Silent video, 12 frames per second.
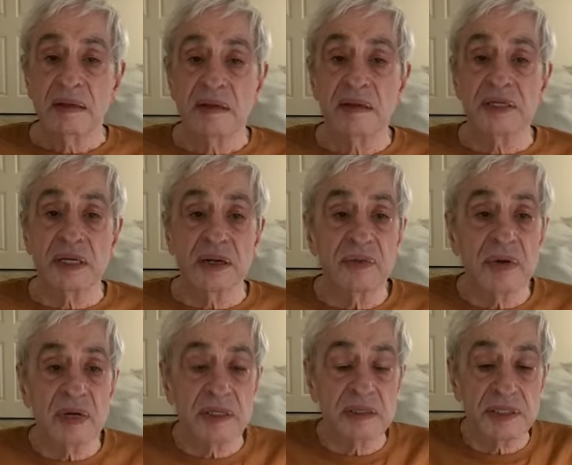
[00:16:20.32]
Does
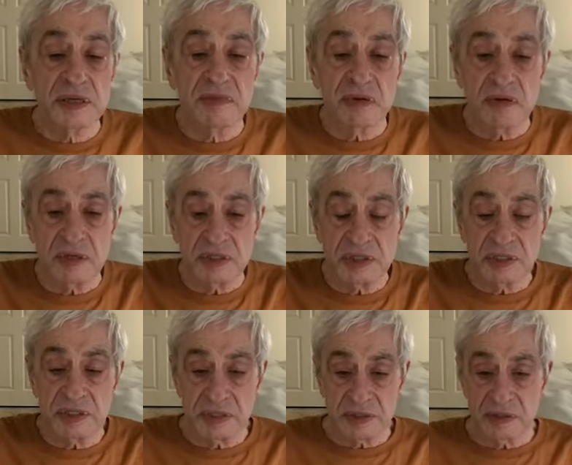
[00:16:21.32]
anyone else have a
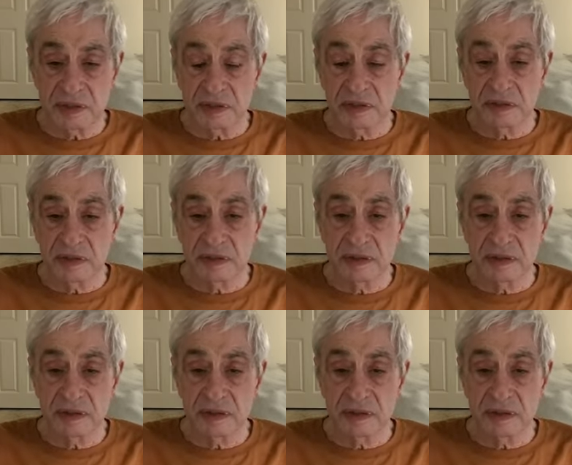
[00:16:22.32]
question?